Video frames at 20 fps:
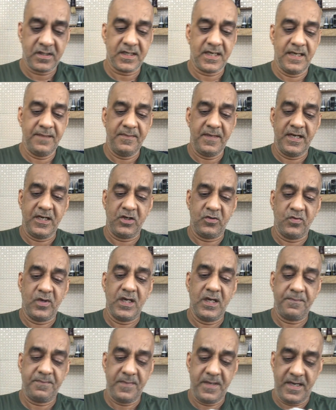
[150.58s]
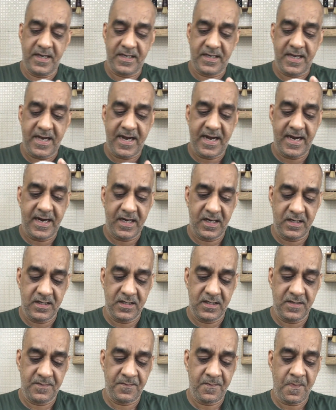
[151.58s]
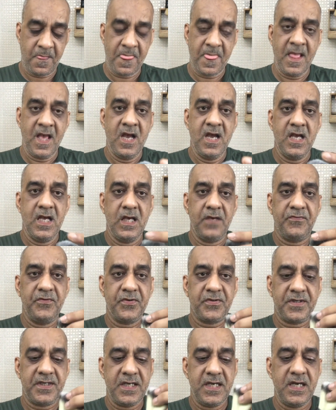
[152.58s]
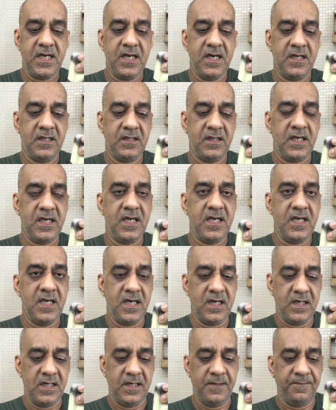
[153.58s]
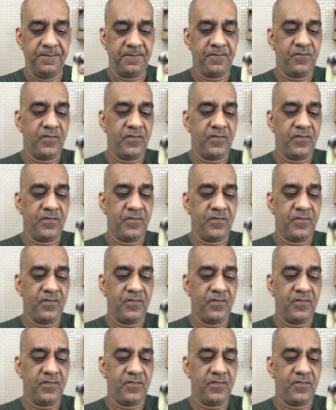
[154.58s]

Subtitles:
time in development, and if you see the